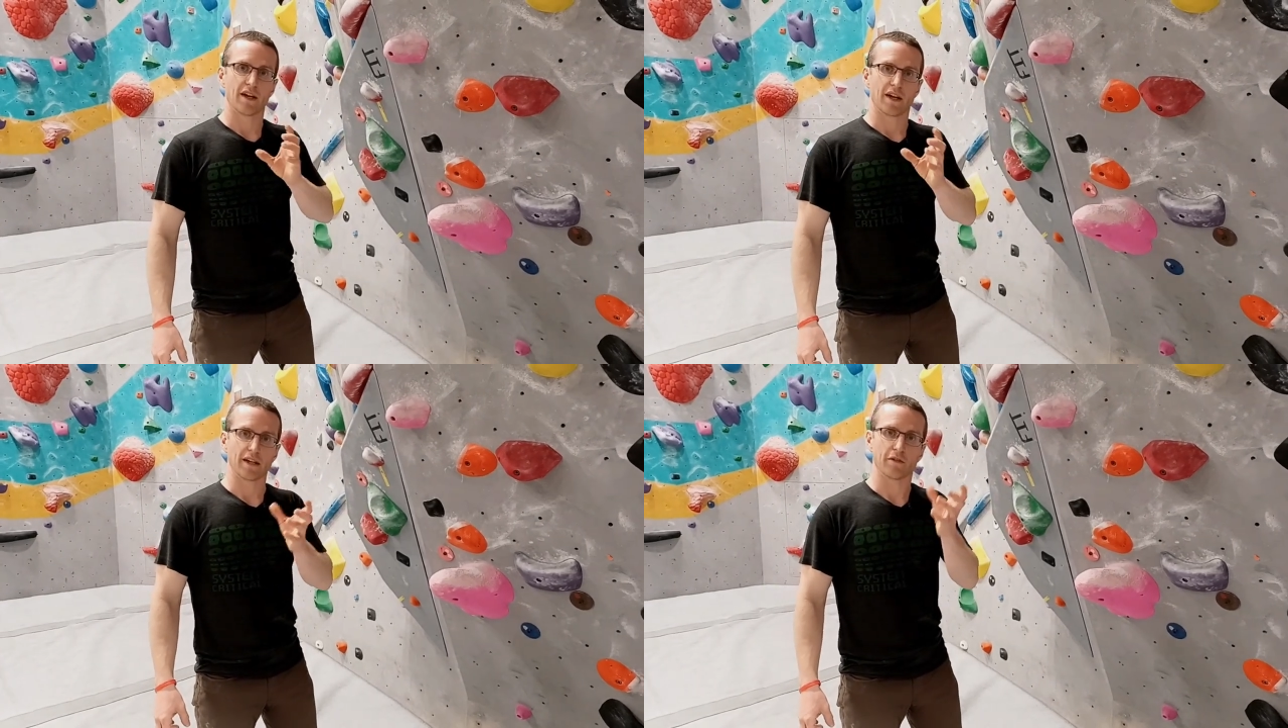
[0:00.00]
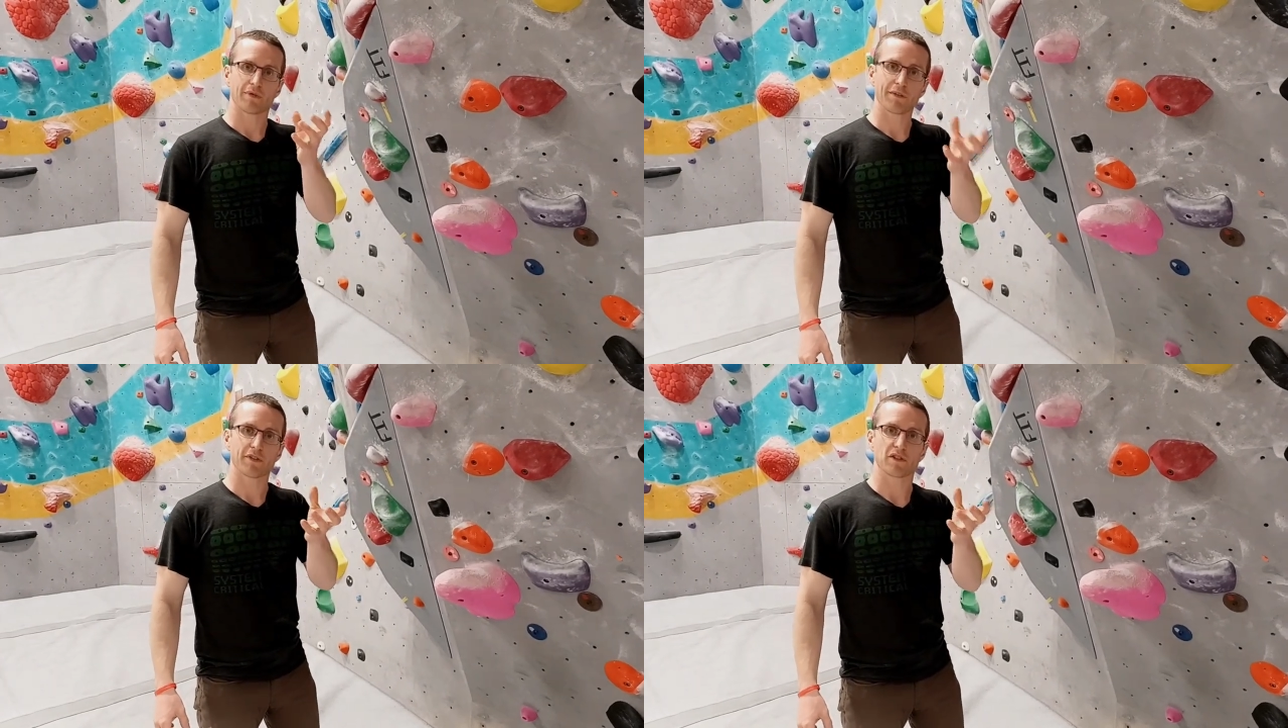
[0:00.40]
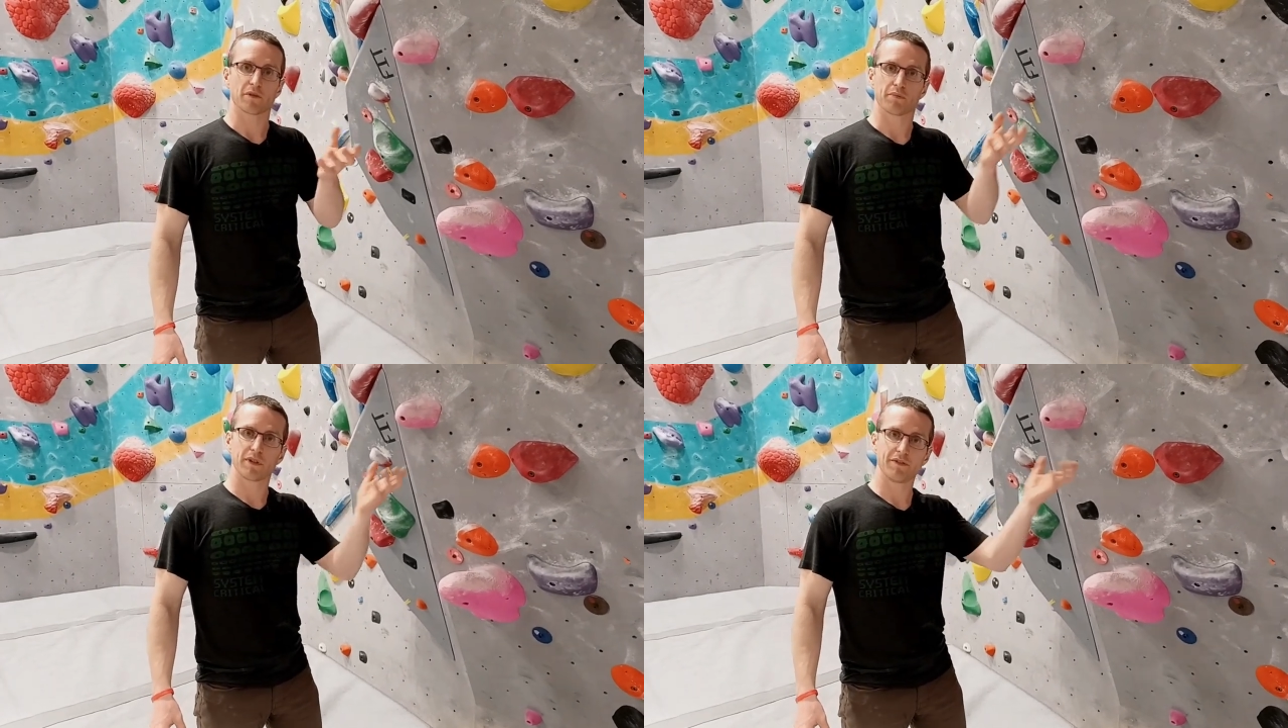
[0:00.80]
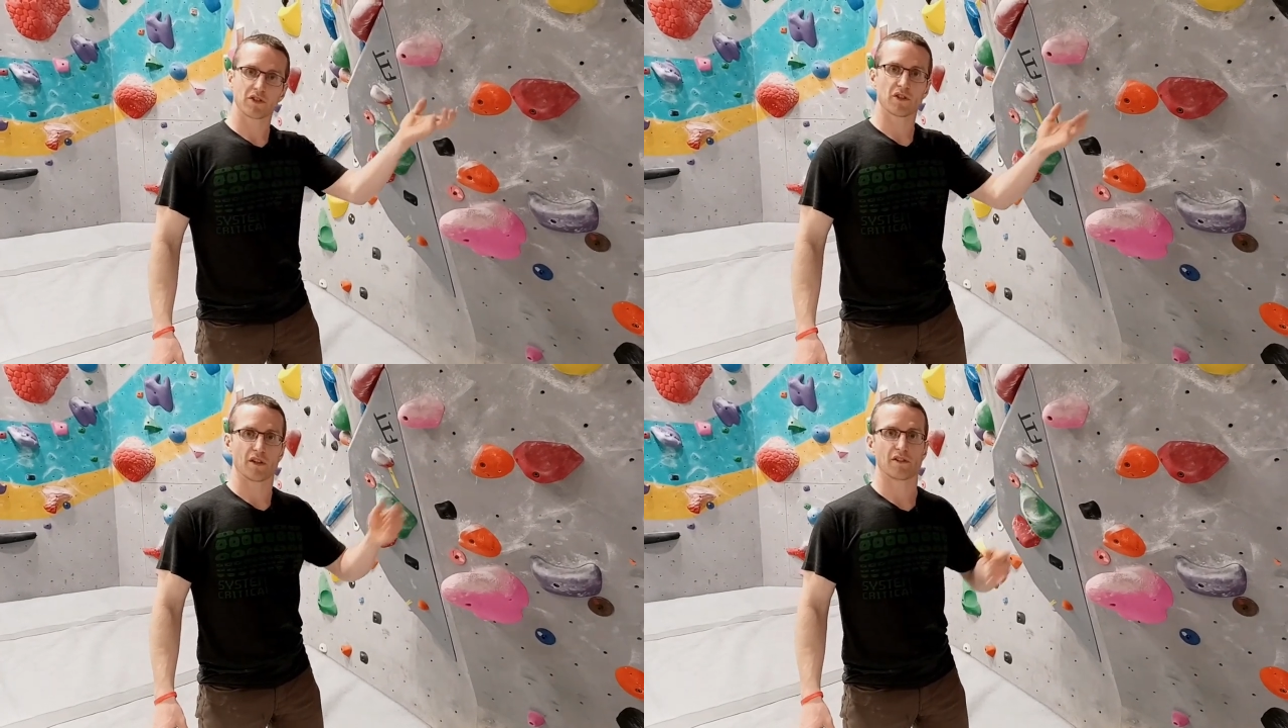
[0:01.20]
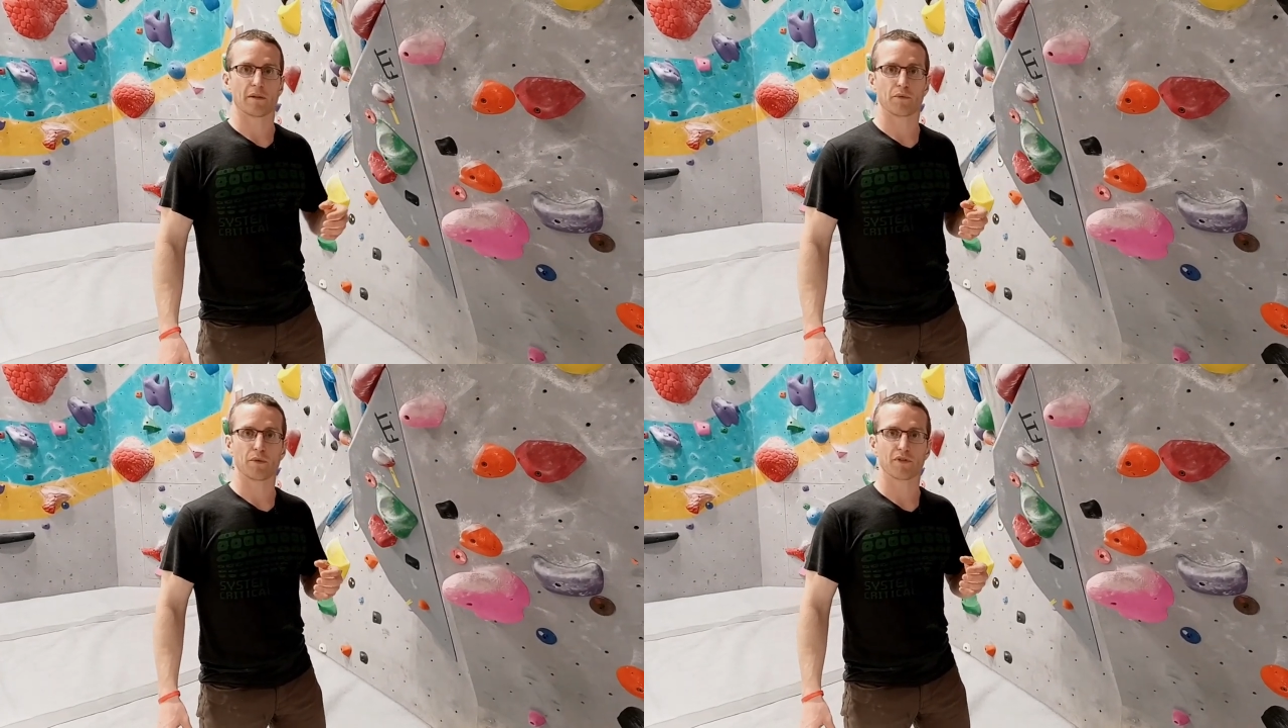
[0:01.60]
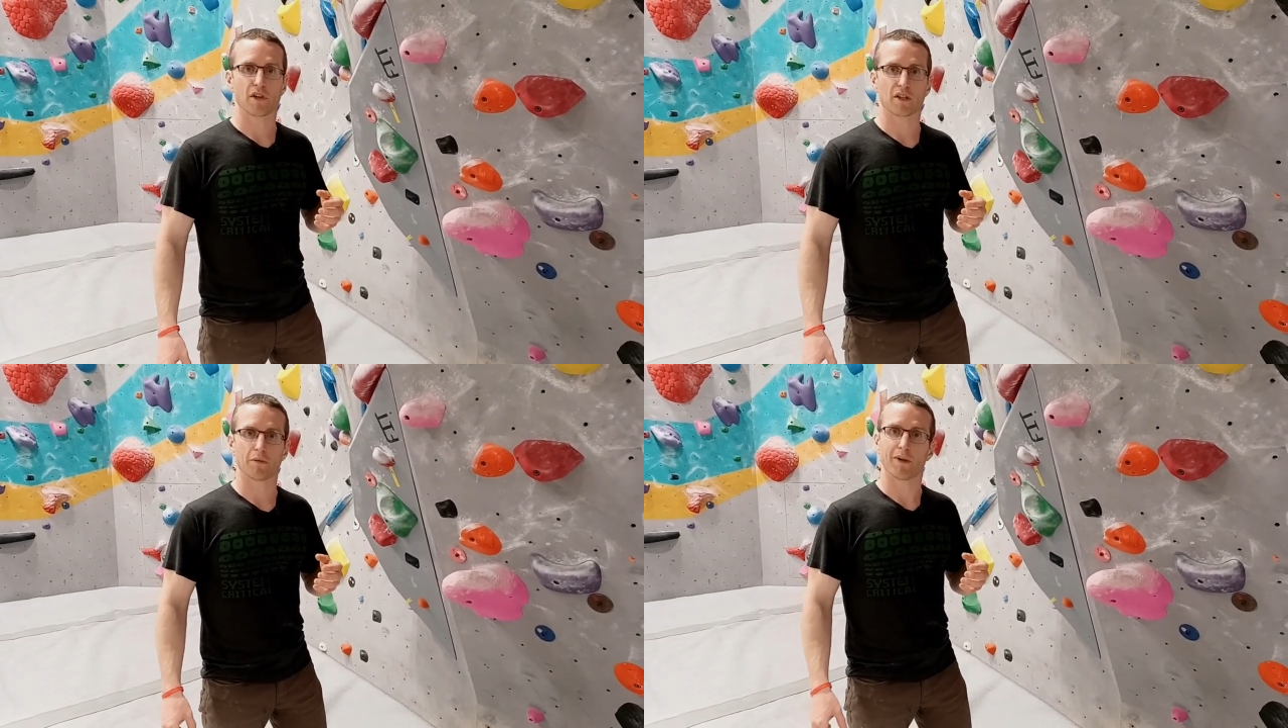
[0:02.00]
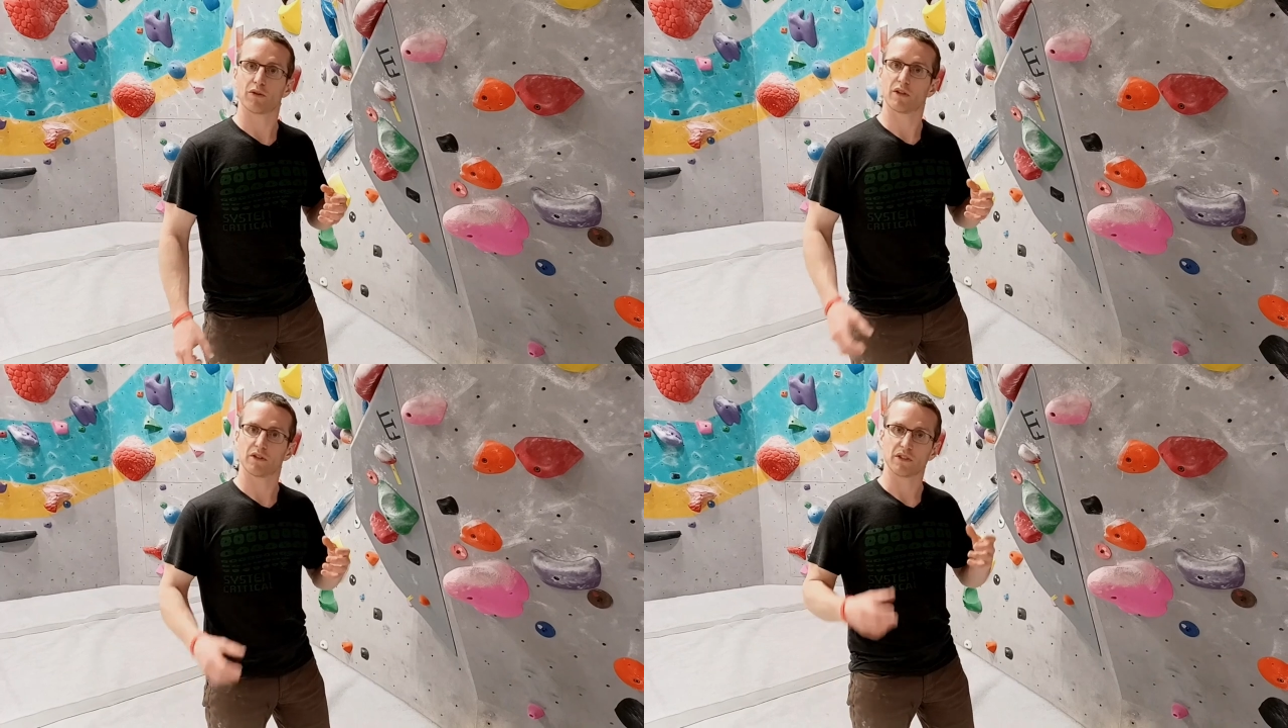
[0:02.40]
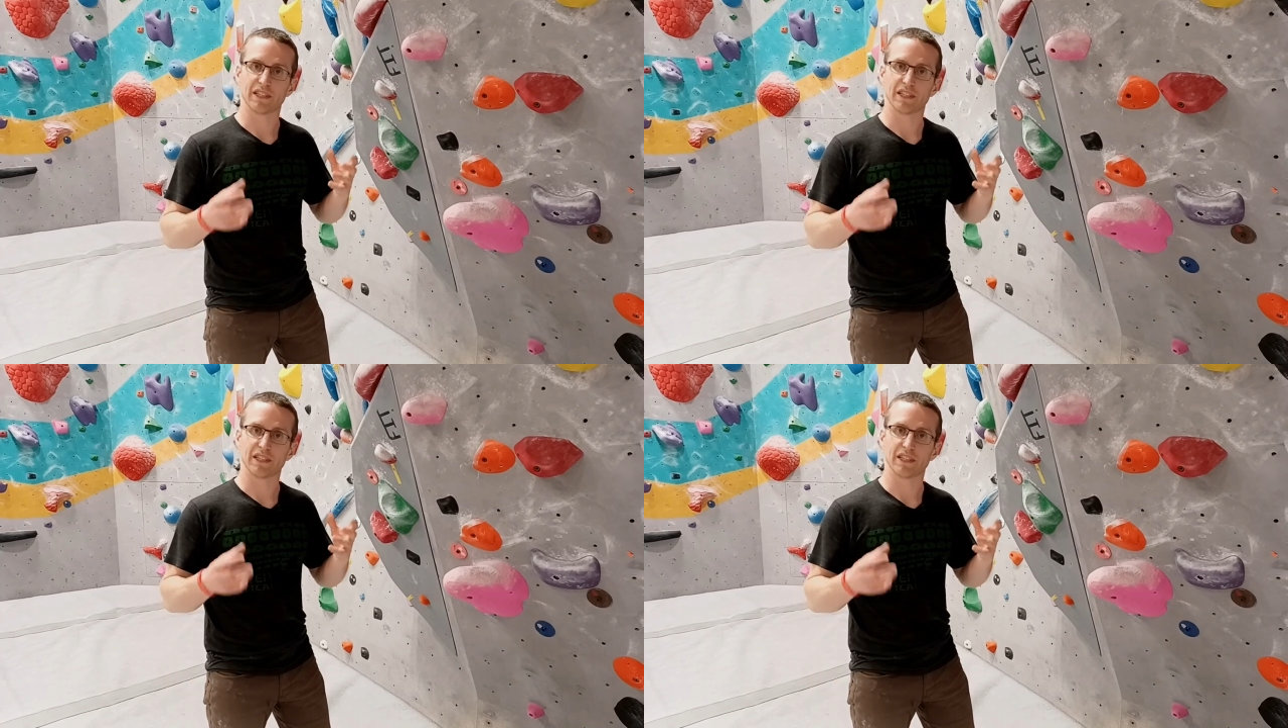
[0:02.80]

And he referenced a previous concept we've talked about called